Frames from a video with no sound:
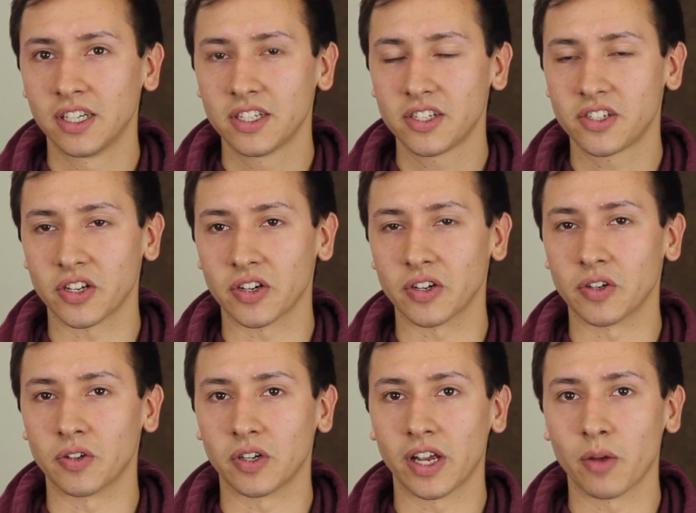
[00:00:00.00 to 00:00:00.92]

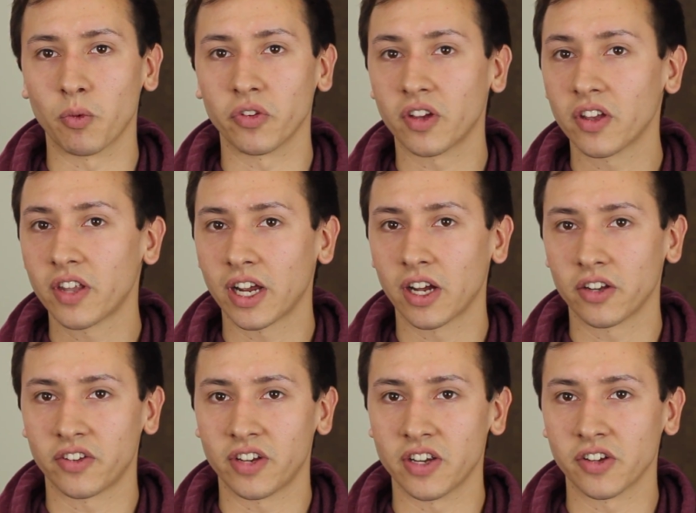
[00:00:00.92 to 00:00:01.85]
So it was good that I got
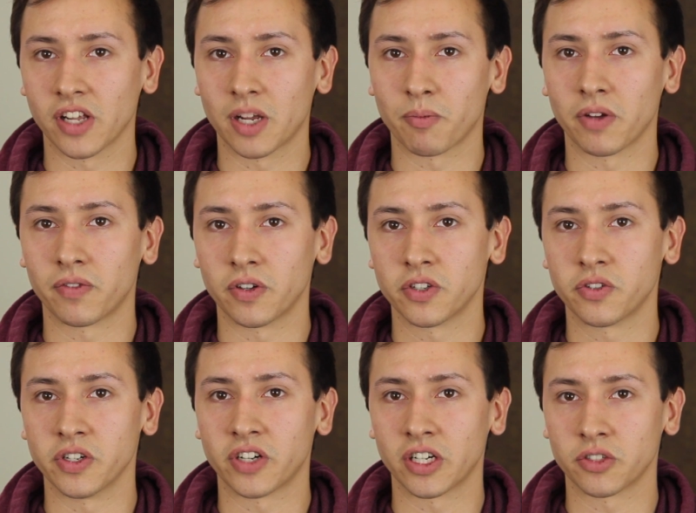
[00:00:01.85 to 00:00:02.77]
to teach a lot in my first
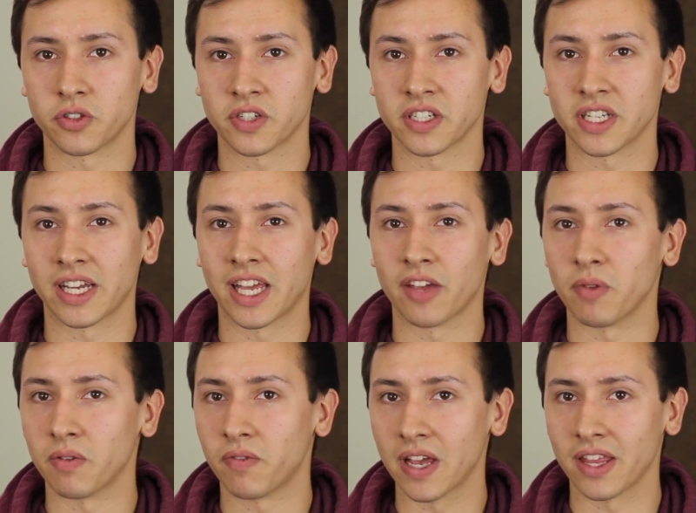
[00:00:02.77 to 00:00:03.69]
three transfers because that gave
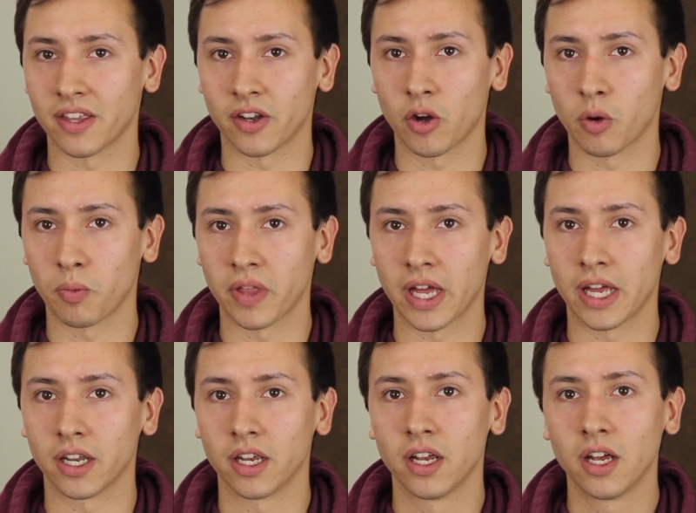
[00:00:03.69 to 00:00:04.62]
me faith and hope that